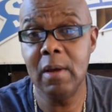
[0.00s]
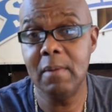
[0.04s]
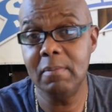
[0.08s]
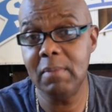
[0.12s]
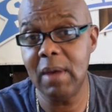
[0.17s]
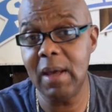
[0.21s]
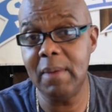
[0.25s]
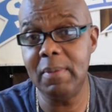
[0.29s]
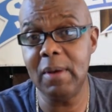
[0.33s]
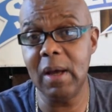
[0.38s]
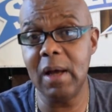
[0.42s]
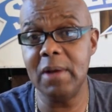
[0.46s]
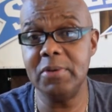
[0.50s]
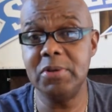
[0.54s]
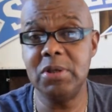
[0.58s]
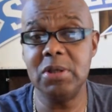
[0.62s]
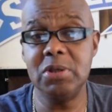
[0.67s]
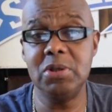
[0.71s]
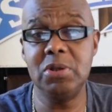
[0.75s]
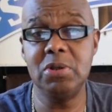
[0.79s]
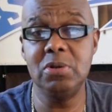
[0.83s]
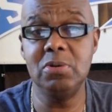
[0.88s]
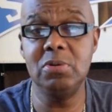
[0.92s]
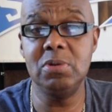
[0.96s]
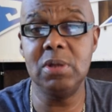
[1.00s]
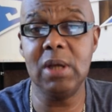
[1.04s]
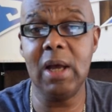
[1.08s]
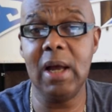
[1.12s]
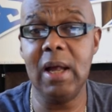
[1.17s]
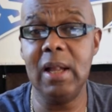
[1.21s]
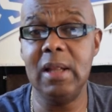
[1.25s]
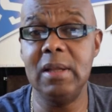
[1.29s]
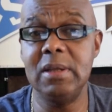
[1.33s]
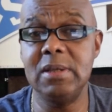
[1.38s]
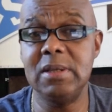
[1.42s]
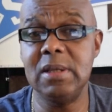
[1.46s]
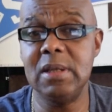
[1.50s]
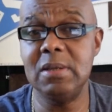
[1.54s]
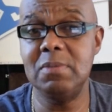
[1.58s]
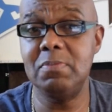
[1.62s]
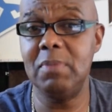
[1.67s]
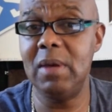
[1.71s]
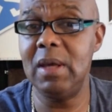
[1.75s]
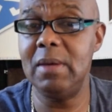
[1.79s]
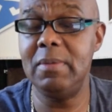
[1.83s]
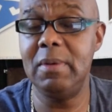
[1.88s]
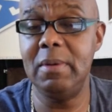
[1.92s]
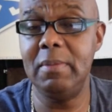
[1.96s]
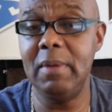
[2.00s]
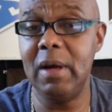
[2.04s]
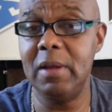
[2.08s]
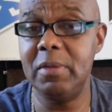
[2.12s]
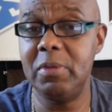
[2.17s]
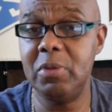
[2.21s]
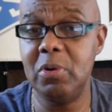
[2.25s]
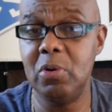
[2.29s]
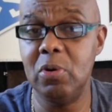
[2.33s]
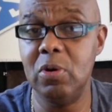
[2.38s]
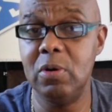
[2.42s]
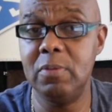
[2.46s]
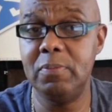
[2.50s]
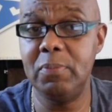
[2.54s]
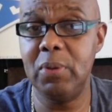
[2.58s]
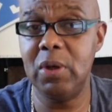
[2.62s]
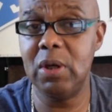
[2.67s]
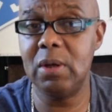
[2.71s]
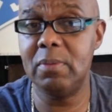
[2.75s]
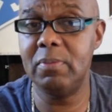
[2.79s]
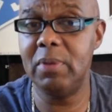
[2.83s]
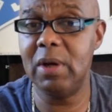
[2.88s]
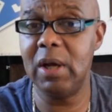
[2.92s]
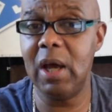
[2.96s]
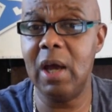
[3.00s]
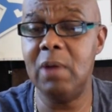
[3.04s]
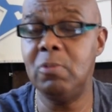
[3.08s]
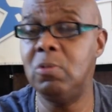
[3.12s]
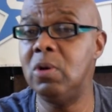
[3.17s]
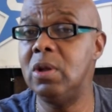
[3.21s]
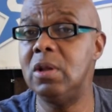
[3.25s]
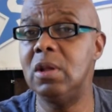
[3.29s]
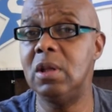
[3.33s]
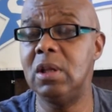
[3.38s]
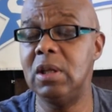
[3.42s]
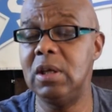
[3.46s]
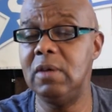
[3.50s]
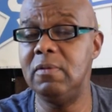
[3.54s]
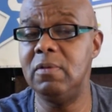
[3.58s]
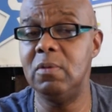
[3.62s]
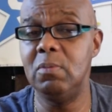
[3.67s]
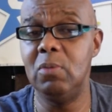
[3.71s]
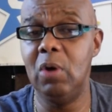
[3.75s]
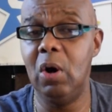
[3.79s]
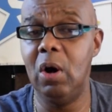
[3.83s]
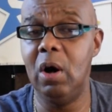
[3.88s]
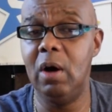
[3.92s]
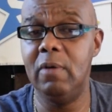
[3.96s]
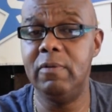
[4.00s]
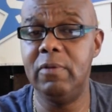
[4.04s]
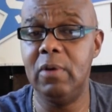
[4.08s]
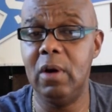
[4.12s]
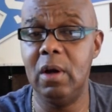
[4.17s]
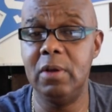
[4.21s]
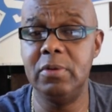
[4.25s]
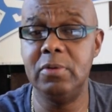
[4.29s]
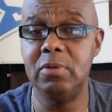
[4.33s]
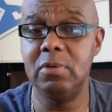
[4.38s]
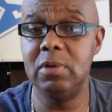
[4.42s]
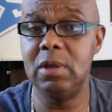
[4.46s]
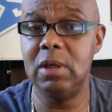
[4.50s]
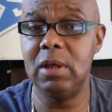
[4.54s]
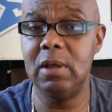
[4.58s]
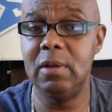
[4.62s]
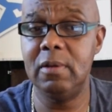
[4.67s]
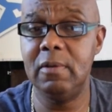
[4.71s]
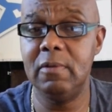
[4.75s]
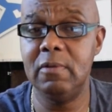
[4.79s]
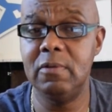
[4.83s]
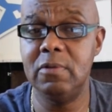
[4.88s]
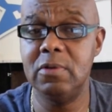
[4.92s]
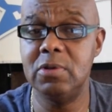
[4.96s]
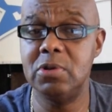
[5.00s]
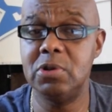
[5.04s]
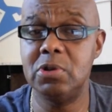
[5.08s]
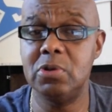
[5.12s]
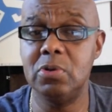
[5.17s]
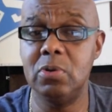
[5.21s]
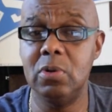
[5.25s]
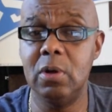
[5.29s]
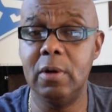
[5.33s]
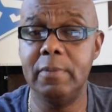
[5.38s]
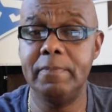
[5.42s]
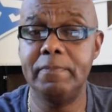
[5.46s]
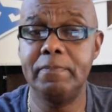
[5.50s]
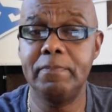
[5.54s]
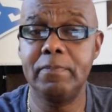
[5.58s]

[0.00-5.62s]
Maybe I'll just use Hollis as maybe my third pick, but I wouldn't leave him off underneath for sure.